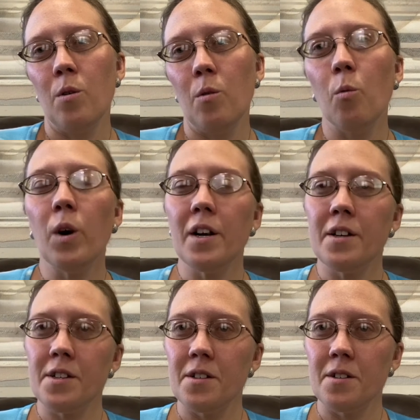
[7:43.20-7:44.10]

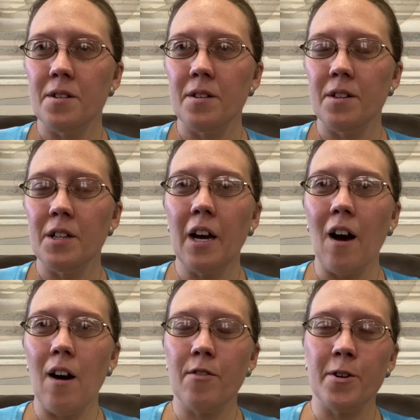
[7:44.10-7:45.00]
what they
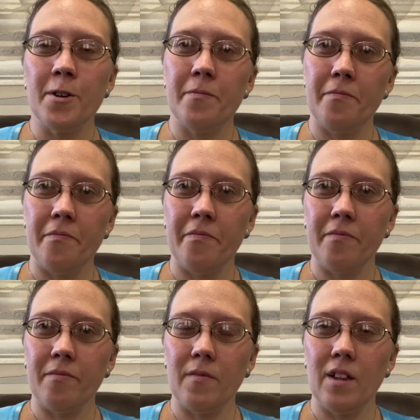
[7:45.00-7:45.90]
offer
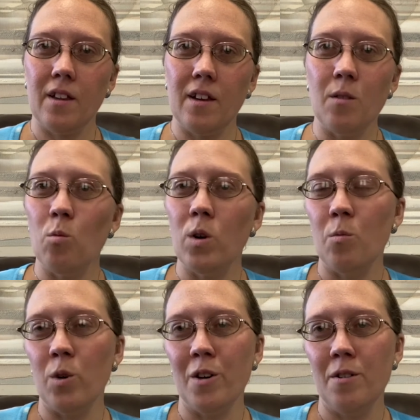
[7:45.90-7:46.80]
in one
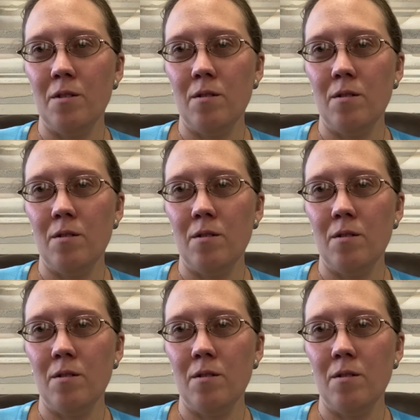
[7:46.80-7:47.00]
word.